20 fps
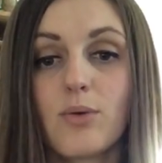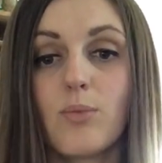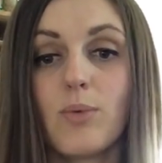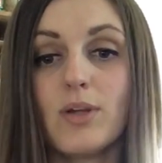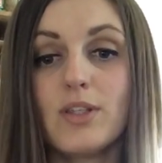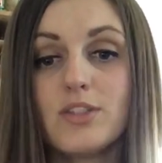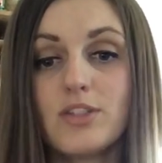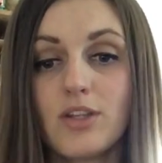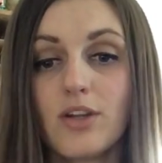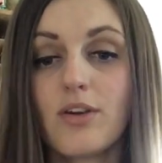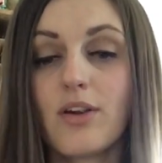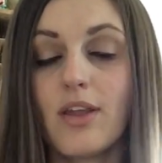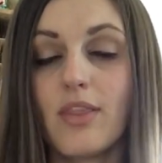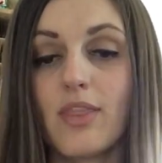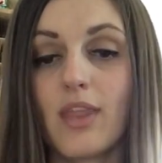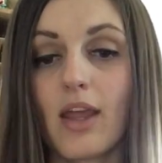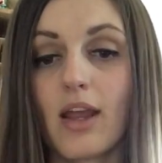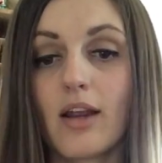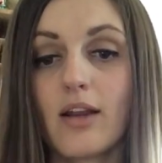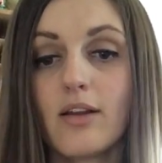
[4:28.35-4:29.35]
Once you're in
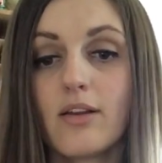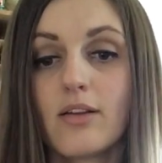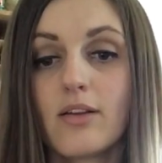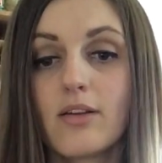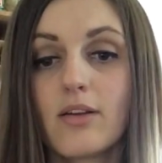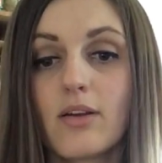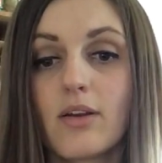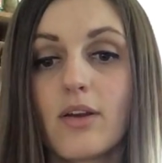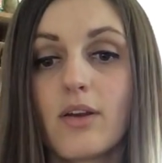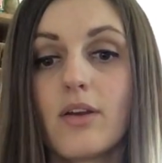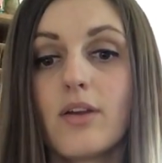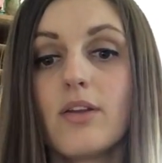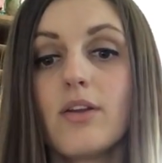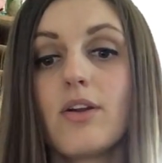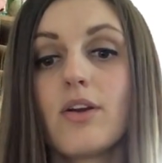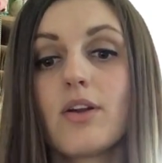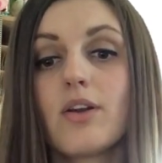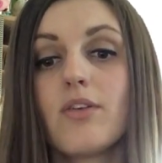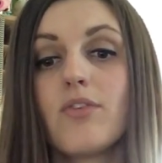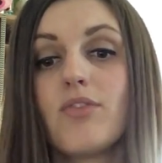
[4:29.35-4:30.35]
there,
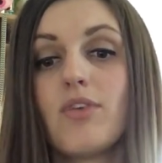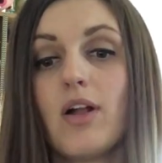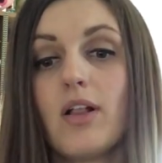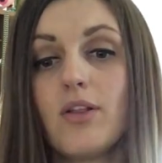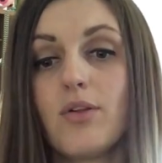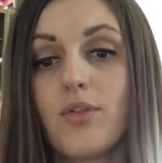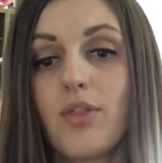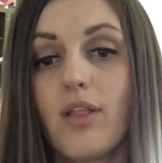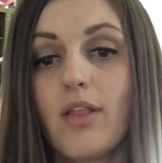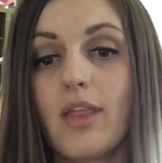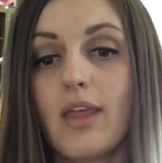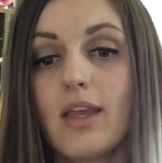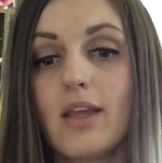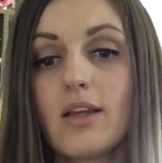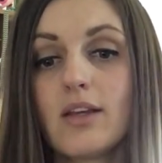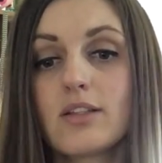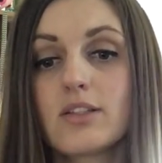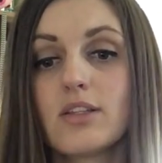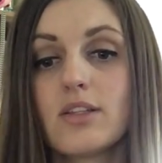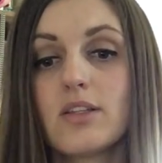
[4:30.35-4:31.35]
you're going to follow the
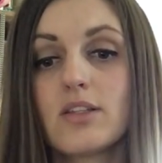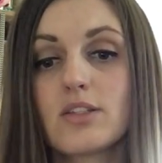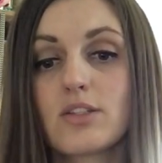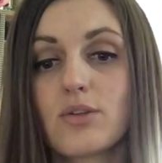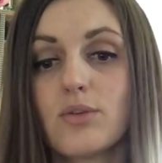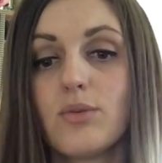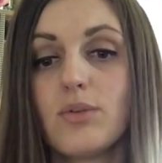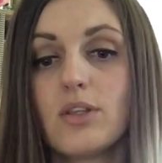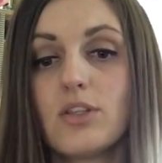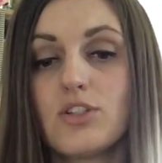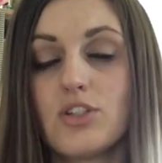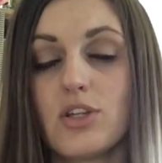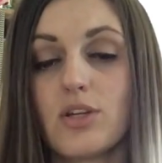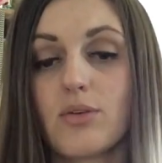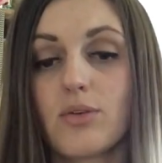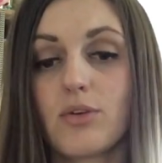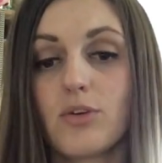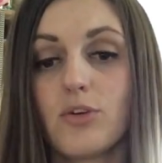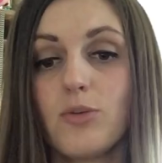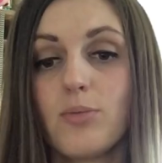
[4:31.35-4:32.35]
link to the Schoology
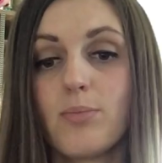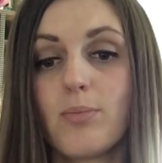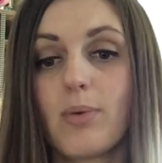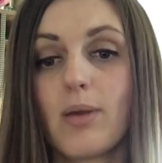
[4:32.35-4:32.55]
group,